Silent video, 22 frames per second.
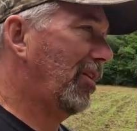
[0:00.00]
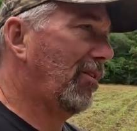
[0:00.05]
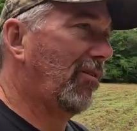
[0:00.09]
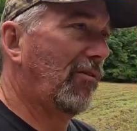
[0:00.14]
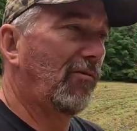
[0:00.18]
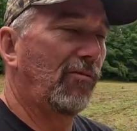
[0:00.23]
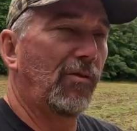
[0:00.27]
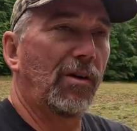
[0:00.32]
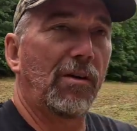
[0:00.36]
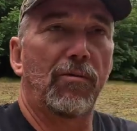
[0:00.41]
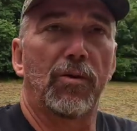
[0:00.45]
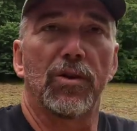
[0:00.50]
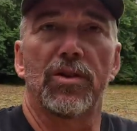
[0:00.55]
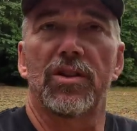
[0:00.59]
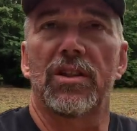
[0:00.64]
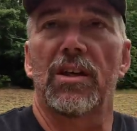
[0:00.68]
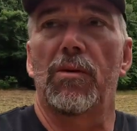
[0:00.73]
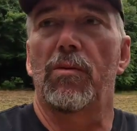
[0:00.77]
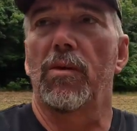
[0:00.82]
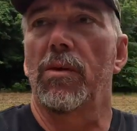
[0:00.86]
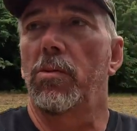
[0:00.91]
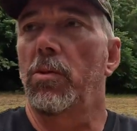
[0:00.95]
You know, we'll
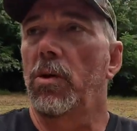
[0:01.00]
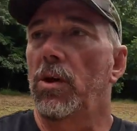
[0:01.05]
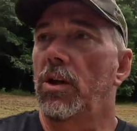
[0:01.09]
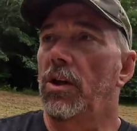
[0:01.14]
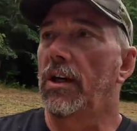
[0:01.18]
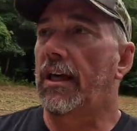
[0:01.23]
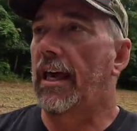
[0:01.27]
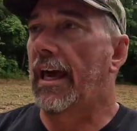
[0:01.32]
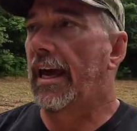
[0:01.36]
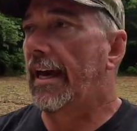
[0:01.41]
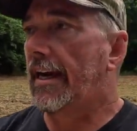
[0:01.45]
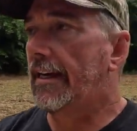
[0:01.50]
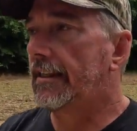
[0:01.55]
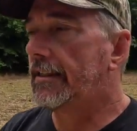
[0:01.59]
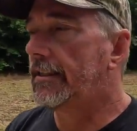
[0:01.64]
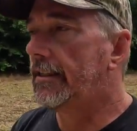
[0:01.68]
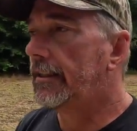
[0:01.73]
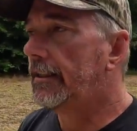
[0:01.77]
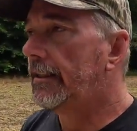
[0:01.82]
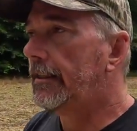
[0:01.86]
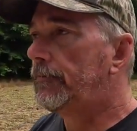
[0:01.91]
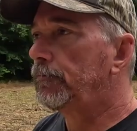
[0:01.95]
see where we look
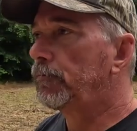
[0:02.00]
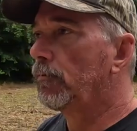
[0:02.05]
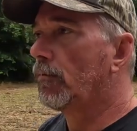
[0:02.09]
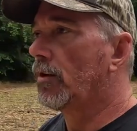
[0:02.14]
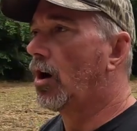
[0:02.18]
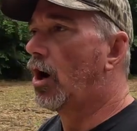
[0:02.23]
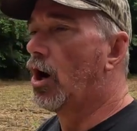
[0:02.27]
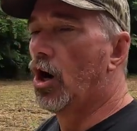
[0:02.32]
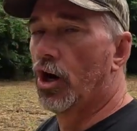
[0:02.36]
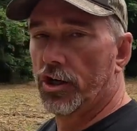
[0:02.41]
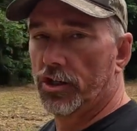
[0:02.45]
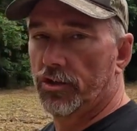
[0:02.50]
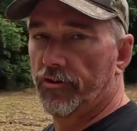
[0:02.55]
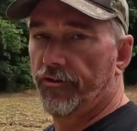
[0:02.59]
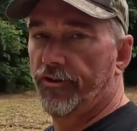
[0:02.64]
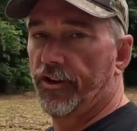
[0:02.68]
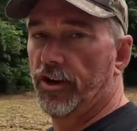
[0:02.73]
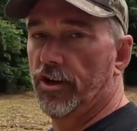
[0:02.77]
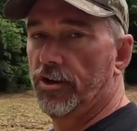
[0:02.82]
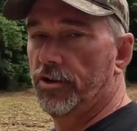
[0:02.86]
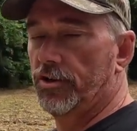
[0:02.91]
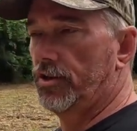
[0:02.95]
at August
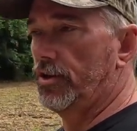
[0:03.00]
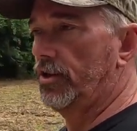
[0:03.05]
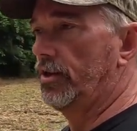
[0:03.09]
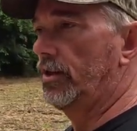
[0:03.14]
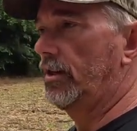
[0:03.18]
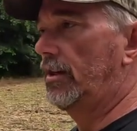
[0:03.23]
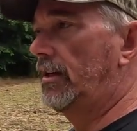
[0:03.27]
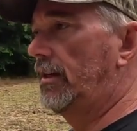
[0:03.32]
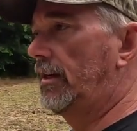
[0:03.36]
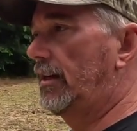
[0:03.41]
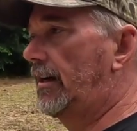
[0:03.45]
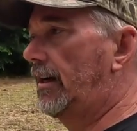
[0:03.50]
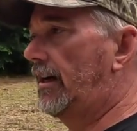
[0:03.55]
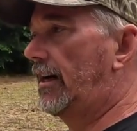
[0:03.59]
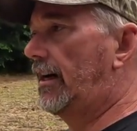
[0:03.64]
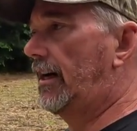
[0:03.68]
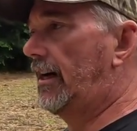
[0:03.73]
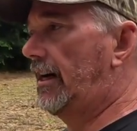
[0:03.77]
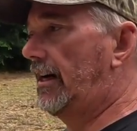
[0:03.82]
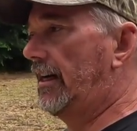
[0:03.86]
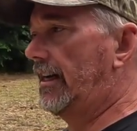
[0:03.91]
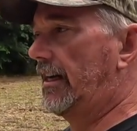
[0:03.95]
1st.
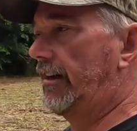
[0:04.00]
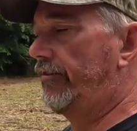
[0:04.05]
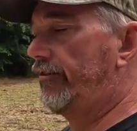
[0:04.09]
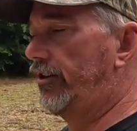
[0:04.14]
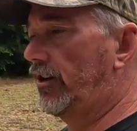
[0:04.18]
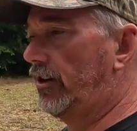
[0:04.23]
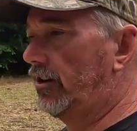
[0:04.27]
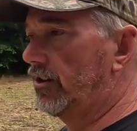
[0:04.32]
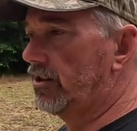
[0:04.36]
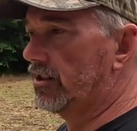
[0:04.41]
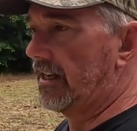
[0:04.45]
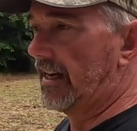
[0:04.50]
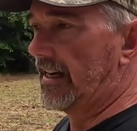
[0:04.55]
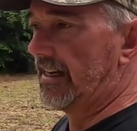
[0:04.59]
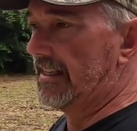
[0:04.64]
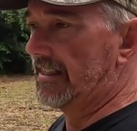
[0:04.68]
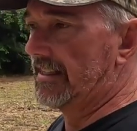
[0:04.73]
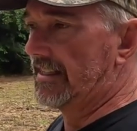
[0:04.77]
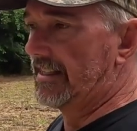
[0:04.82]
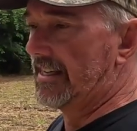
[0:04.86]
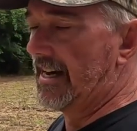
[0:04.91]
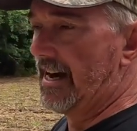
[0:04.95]
And if it looks like
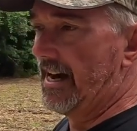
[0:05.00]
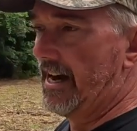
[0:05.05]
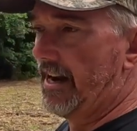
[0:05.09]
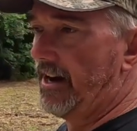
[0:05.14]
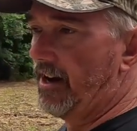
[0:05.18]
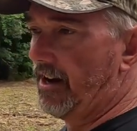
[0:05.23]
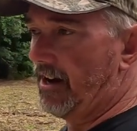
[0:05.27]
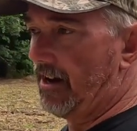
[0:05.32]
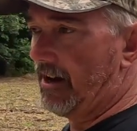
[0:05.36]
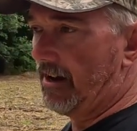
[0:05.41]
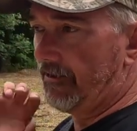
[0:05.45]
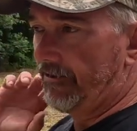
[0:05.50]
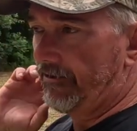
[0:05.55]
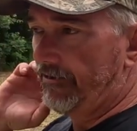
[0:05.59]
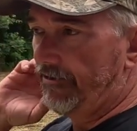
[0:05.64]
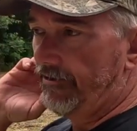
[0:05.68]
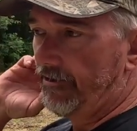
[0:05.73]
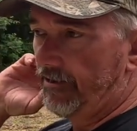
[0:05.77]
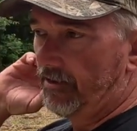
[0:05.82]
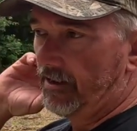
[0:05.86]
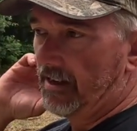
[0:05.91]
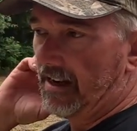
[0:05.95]
it's dying
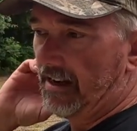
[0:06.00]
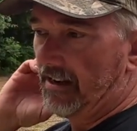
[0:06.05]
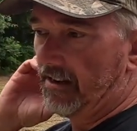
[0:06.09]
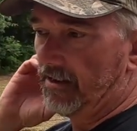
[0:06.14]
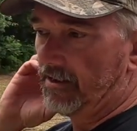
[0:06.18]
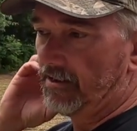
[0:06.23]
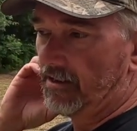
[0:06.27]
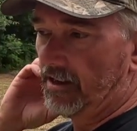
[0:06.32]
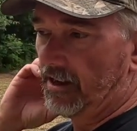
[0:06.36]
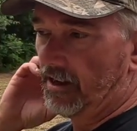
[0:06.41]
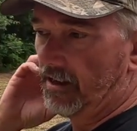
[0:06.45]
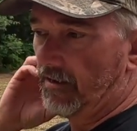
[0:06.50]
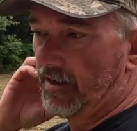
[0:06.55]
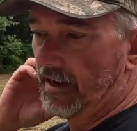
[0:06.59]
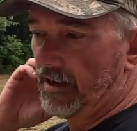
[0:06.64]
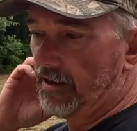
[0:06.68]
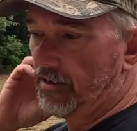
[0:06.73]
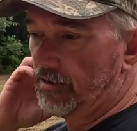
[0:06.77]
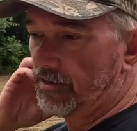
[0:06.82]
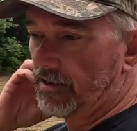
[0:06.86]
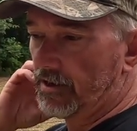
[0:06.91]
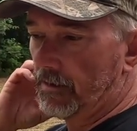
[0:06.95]
off, you know, I
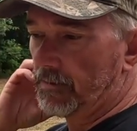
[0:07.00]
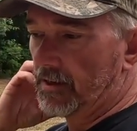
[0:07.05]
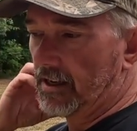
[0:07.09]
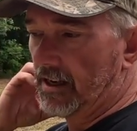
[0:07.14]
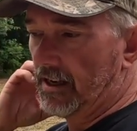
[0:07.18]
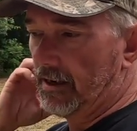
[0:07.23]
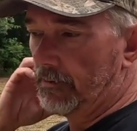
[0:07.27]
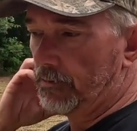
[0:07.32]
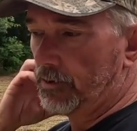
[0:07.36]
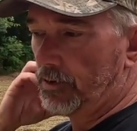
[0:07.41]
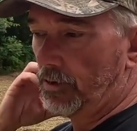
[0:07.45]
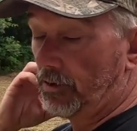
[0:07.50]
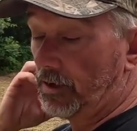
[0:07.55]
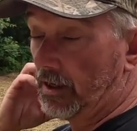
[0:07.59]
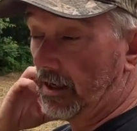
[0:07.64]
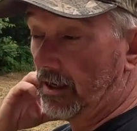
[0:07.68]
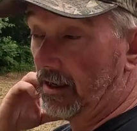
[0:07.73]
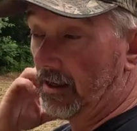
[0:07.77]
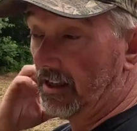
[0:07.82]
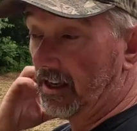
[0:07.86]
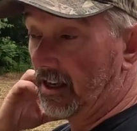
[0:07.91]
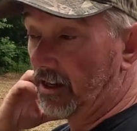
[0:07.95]
know sometimes you
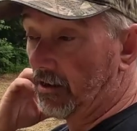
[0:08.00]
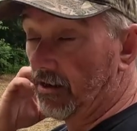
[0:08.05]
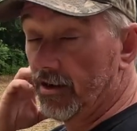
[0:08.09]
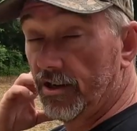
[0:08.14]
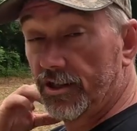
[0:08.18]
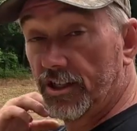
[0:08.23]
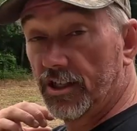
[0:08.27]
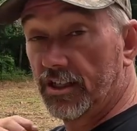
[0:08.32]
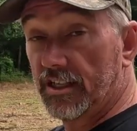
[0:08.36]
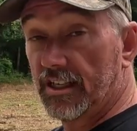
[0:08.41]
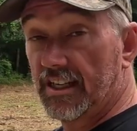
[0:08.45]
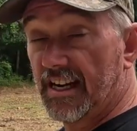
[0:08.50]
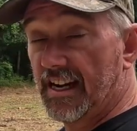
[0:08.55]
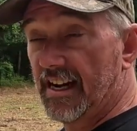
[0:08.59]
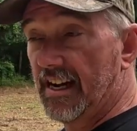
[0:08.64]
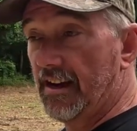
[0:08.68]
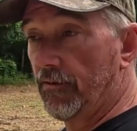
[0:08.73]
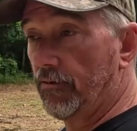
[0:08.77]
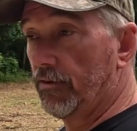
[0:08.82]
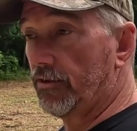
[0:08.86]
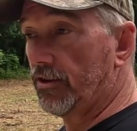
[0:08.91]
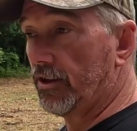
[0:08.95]
can encourage it to
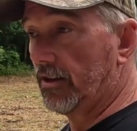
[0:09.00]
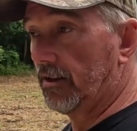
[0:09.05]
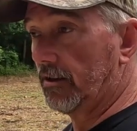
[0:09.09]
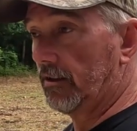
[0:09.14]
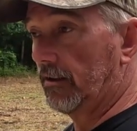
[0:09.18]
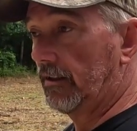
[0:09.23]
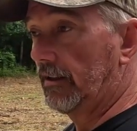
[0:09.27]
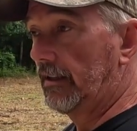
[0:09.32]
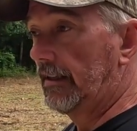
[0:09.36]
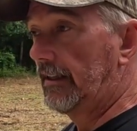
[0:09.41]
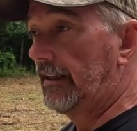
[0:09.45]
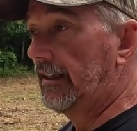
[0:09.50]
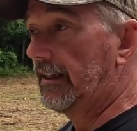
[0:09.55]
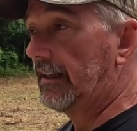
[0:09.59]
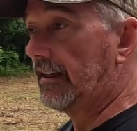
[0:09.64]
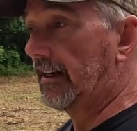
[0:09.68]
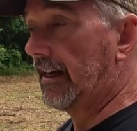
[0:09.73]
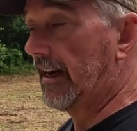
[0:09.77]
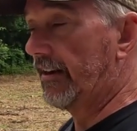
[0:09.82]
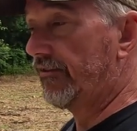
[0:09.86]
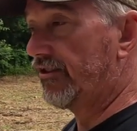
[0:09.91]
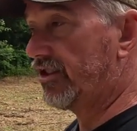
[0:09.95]
die with a little
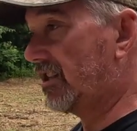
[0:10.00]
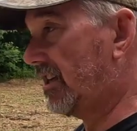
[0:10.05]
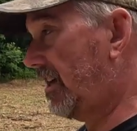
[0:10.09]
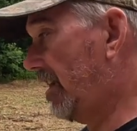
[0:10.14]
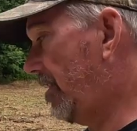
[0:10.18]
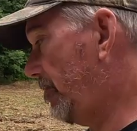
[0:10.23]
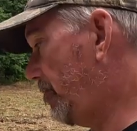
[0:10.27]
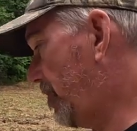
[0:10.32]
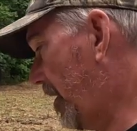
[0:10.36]
glyphosate.